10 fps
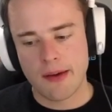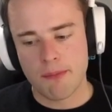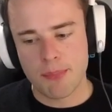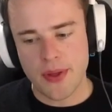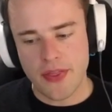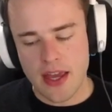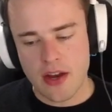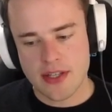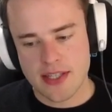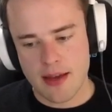but they are
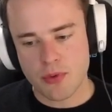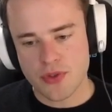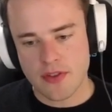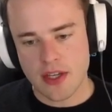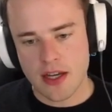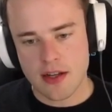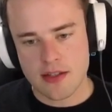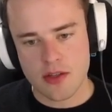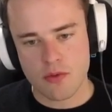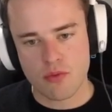examples of the cards
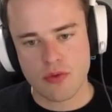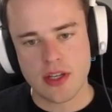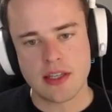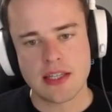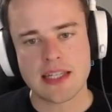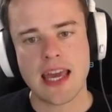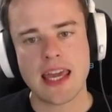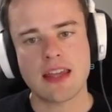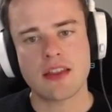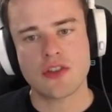that really
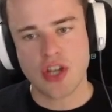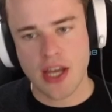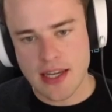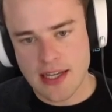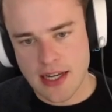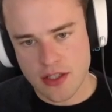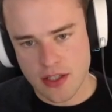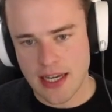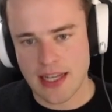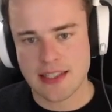take the Chane deck to the
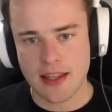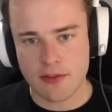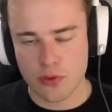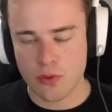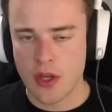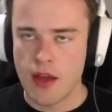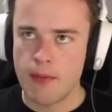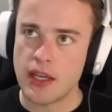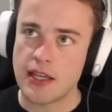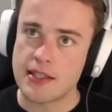next level
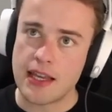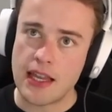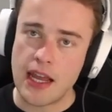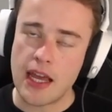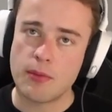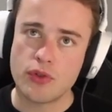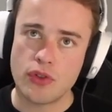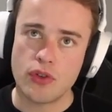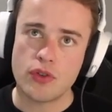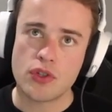because they enable
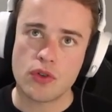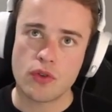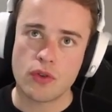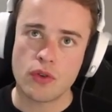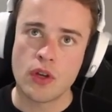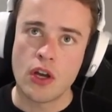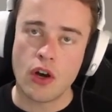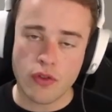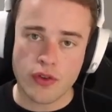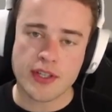you to,
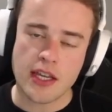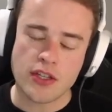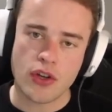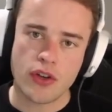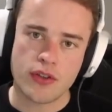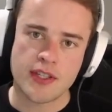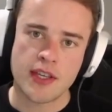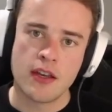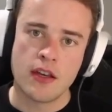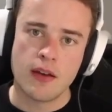on those key turns,
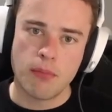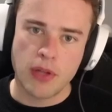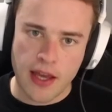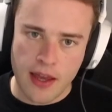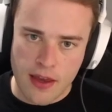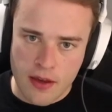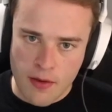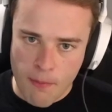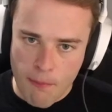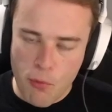play
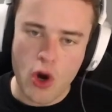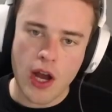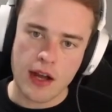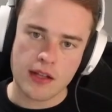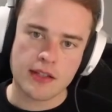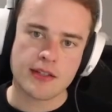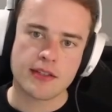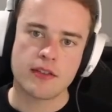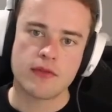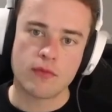more cards
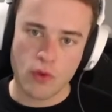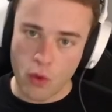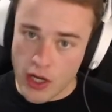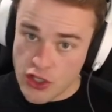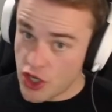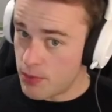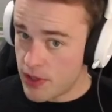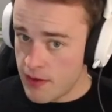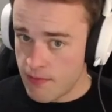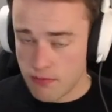quite
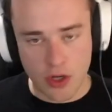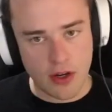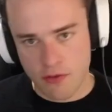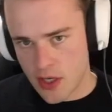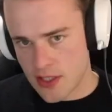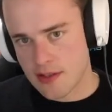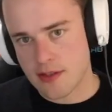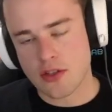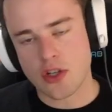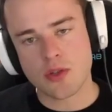cheaply. Invert Existence
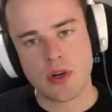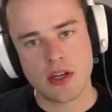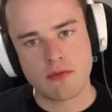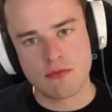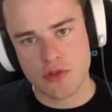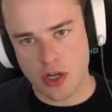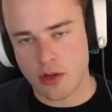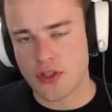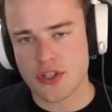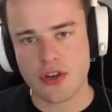costs 1, Shadow
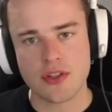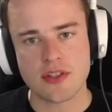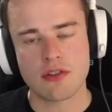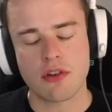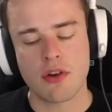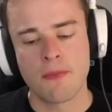Ursa costs 0,